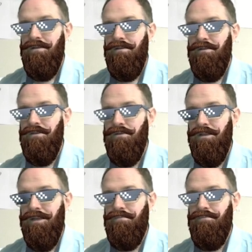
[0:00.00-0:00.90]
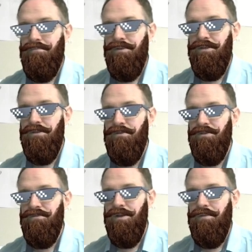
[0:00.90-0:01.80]
So the light produced
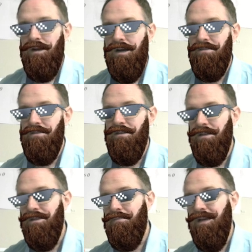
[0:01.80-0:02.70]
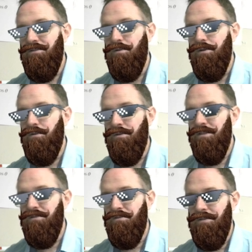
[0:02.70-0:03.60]
from a hot solid that passed through a cool, this
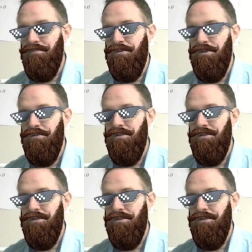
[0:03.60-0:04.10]
is going to produce